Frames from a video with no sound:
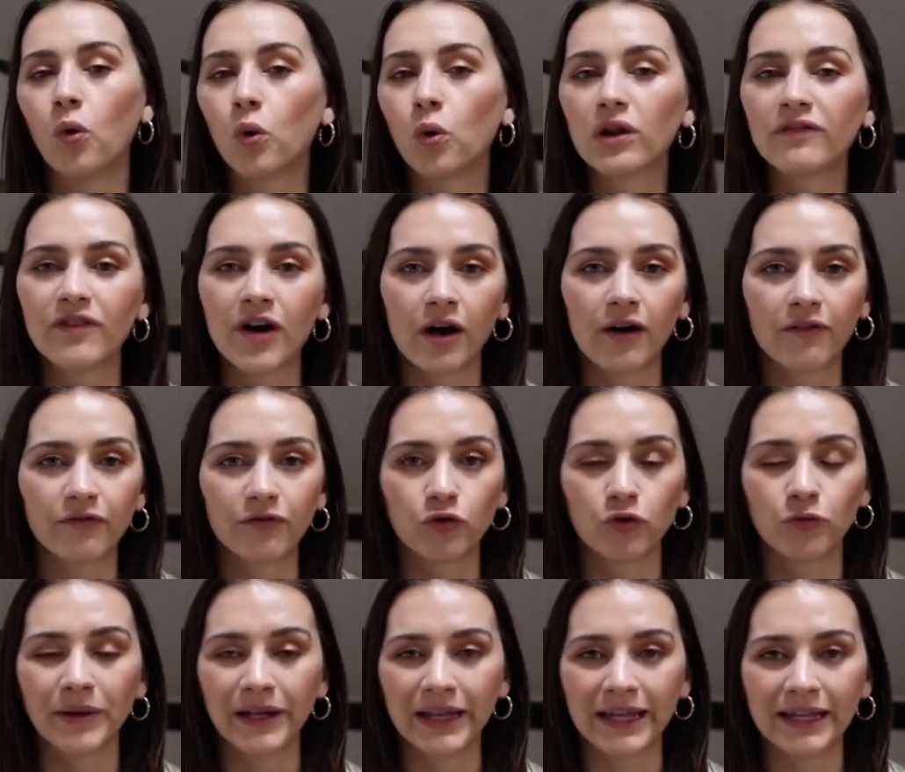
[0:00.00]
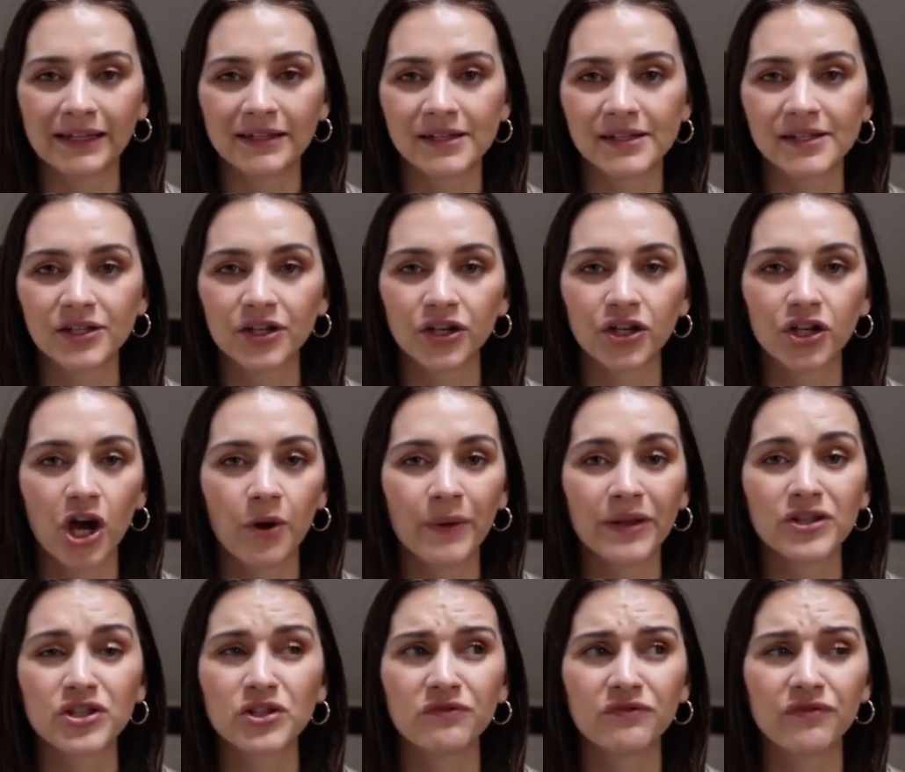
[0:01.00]
all of our former leaders can go
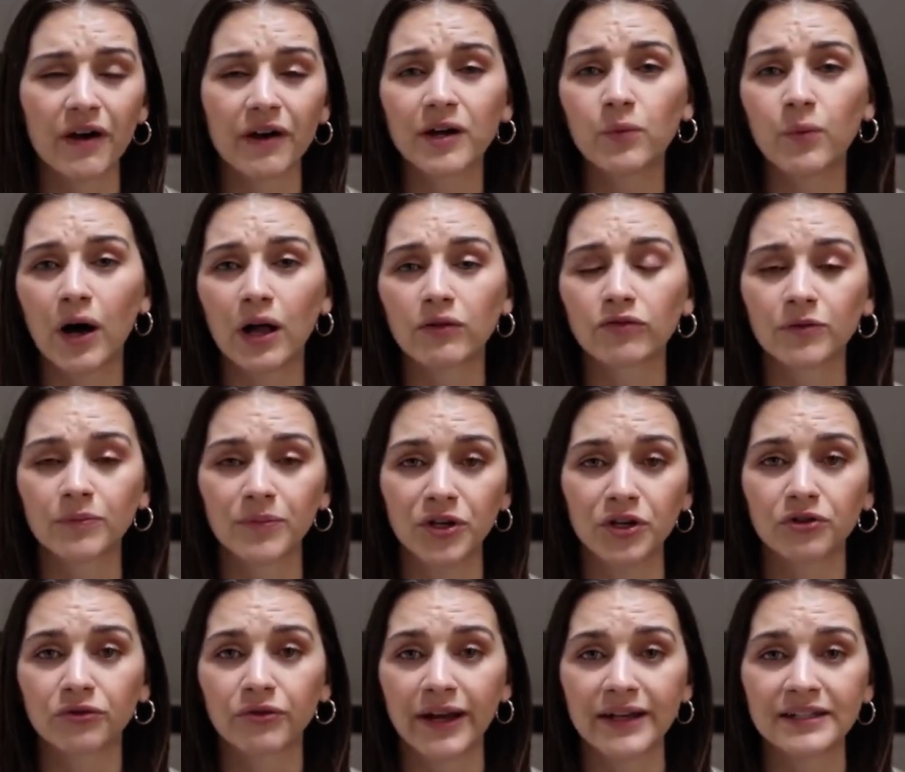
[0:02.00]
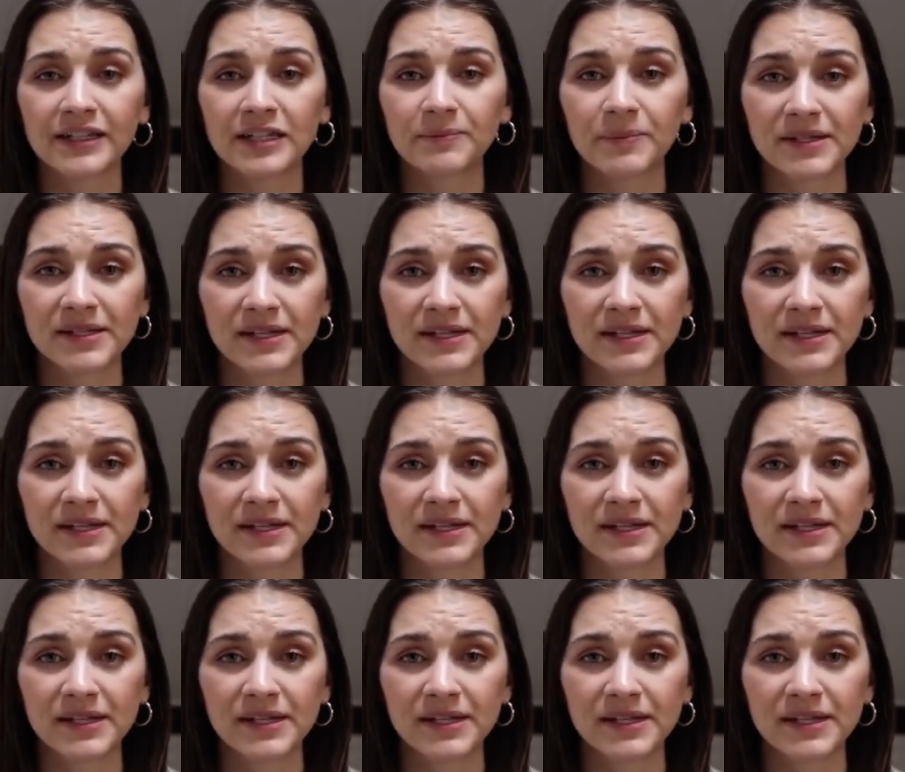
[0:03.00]
into very well remunerated